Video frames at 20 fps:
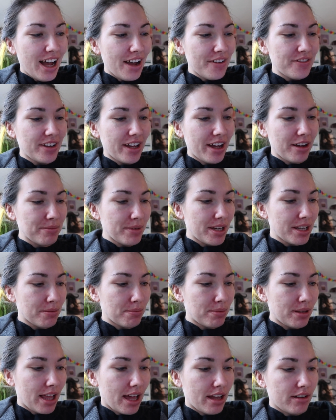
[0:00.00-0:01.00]
I've now made
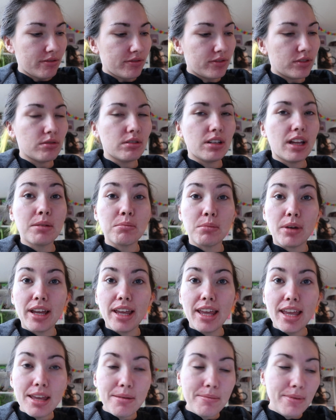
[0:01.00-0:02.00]
a plan for like
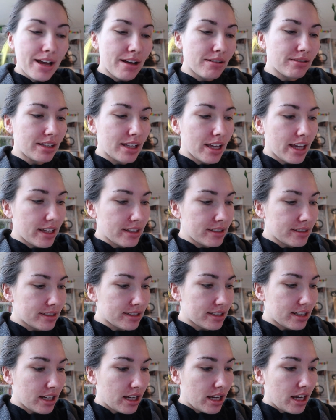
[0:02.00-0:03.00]
my email
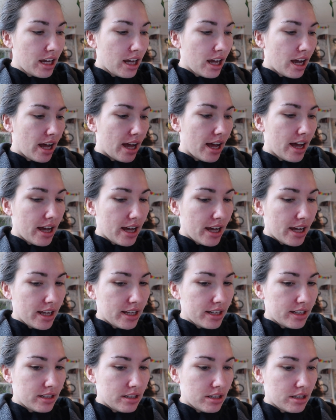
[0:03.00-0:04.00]
list
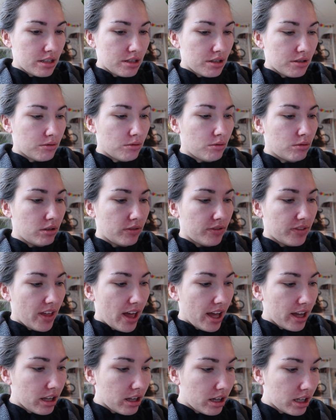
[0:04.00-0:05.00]
and all of
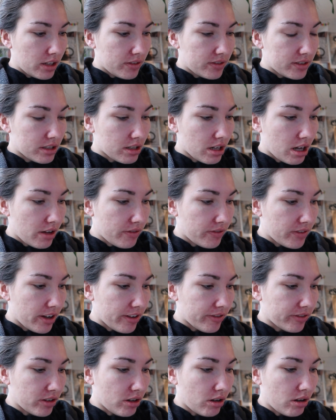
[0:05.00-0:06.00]
that kind of stuff.
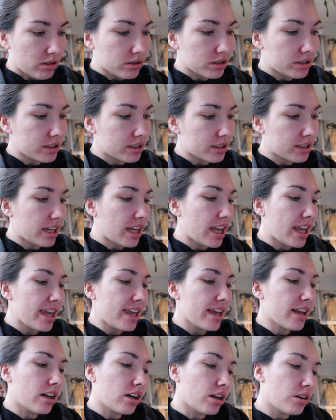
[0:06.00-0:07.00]
I've got
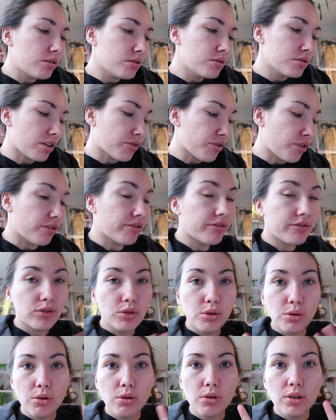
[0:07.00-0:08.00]
key goals. I've got
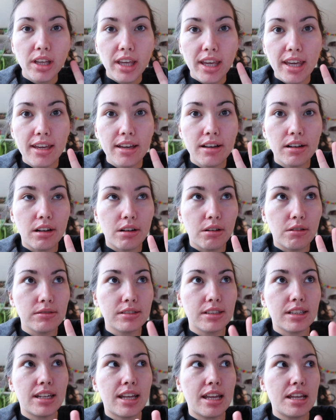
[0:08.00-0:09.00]
4 key
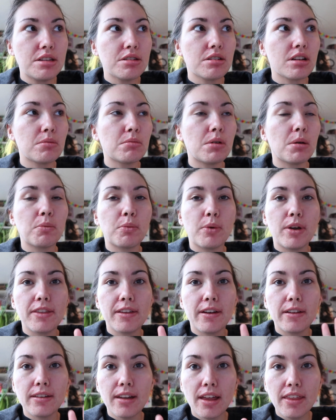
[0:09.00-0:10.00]
goals. I need to come up
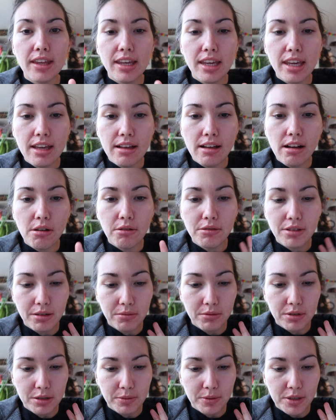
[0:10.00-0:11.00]
with another key goal
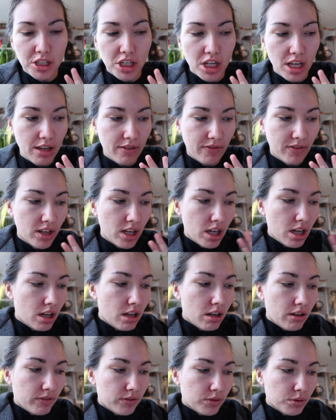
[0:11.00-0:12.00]
that I want to achieve
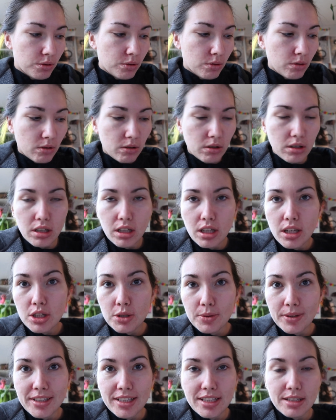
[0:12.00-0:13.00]
for
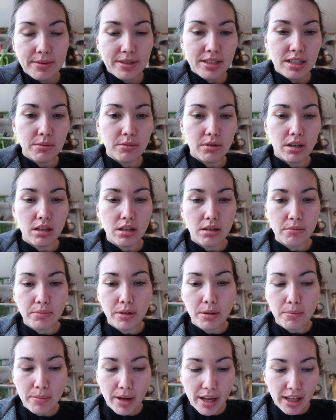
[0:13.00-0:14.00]
2021,
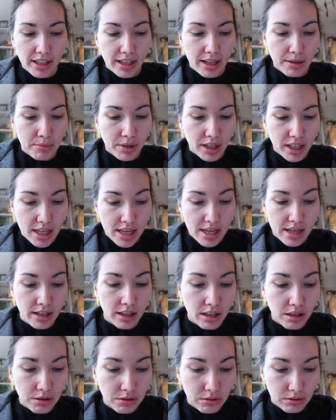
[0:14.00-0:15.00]
but mainly my key
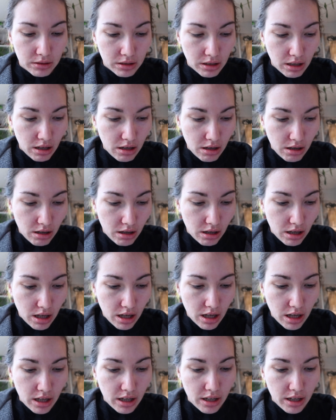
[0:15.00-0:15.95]
goals are